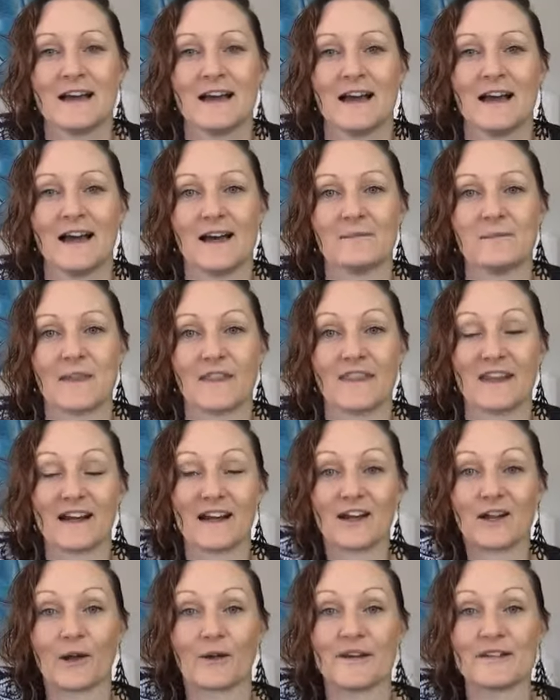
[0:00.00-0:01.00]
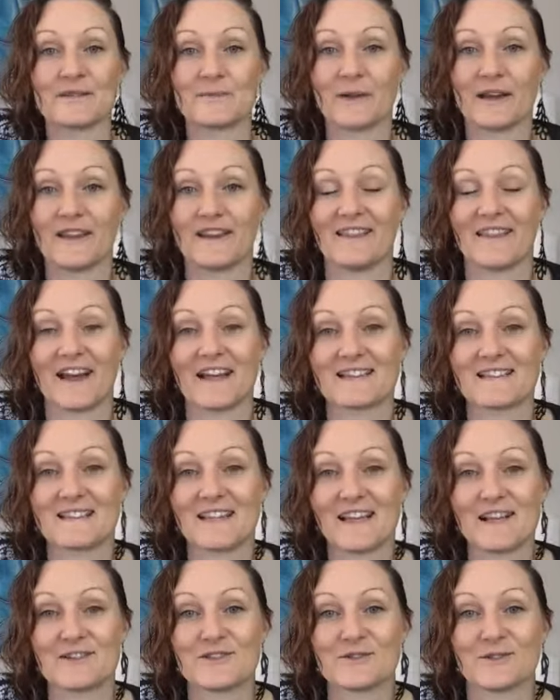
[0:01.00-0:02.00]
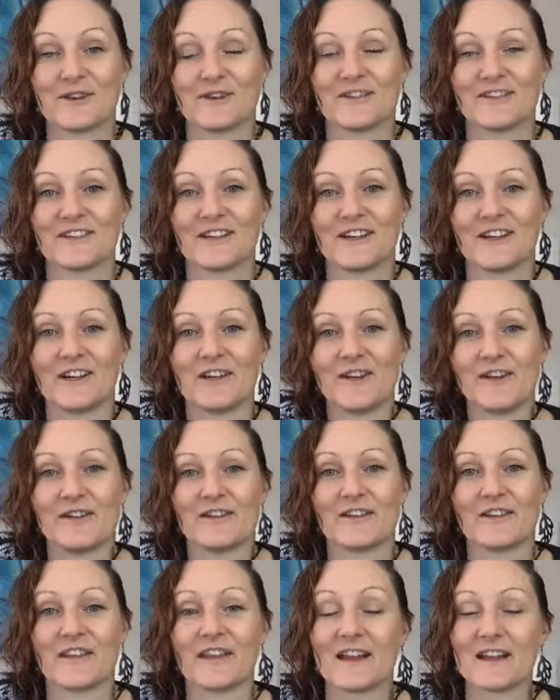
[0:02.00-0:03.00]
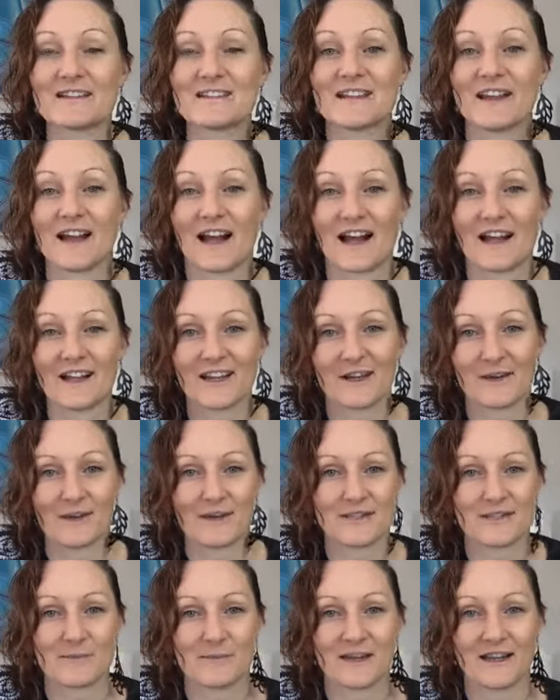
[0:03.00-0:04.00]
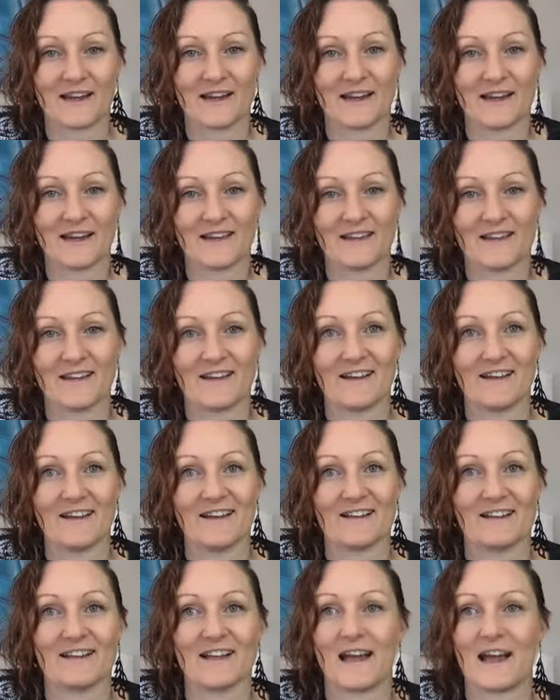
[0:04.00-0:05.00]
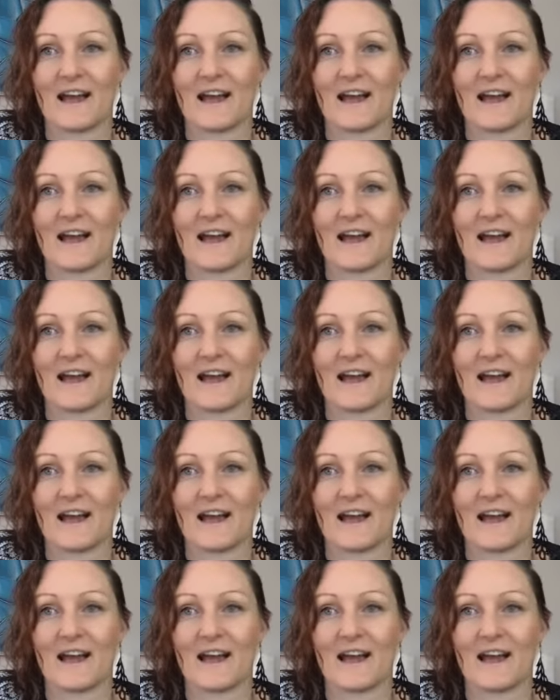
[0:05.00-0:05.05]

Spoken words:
that are going to be in that schedule, you know, things that aren't going to be in the,